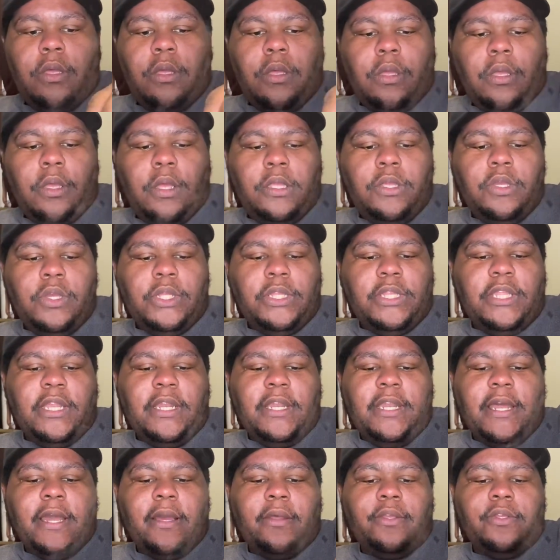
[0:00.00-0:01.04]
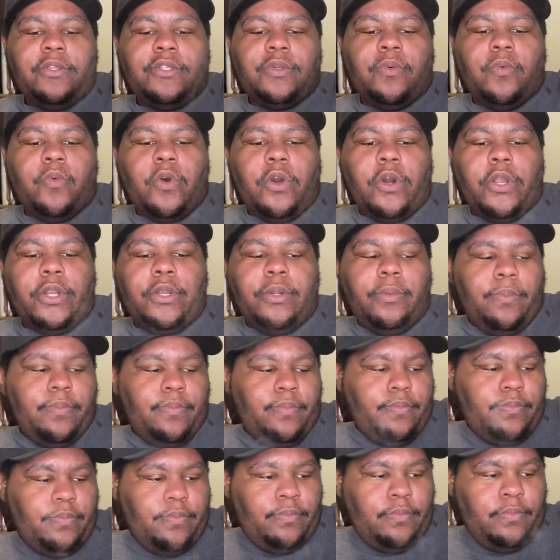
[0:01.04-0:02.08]
And you can thin it out using water
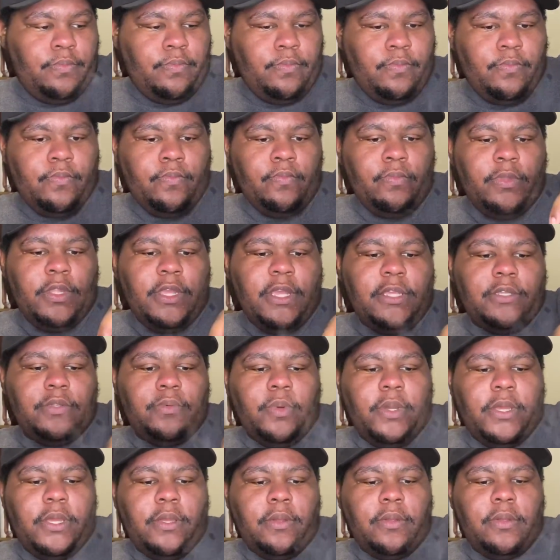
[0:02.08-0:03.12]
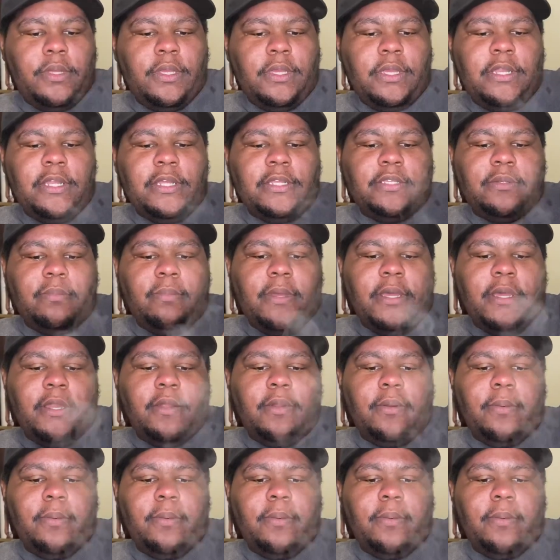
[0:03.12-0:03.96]
as well. It doesn't matter.